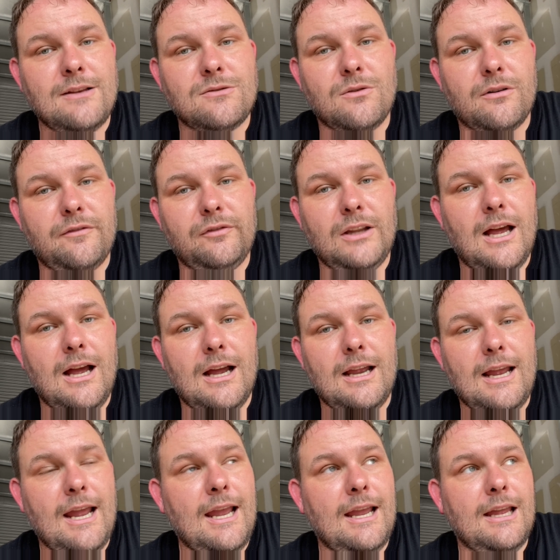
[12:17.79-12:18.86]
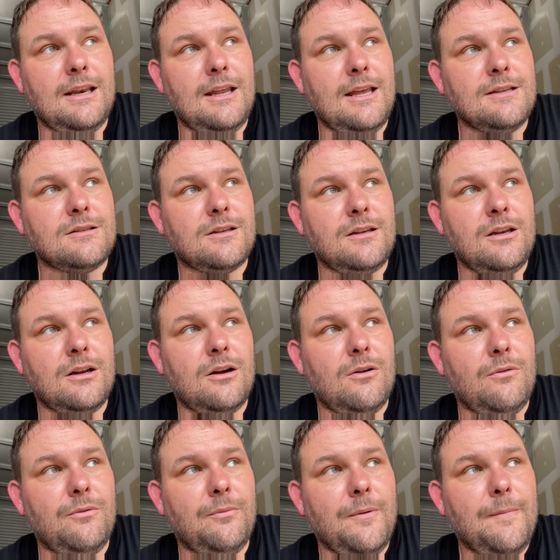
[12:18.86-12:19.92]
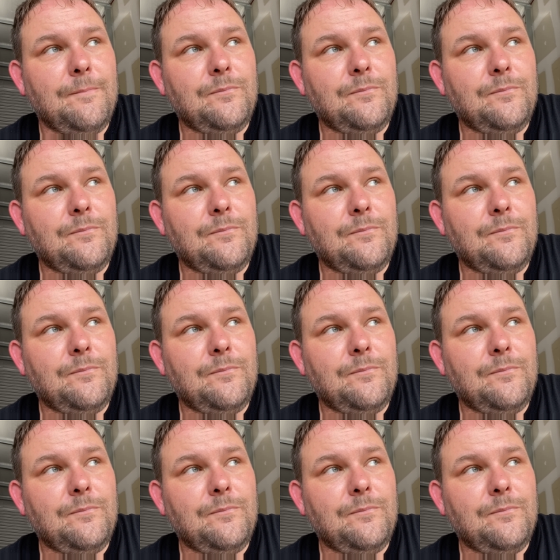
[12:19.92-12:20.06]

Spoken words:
is going to fly. And it's, you know,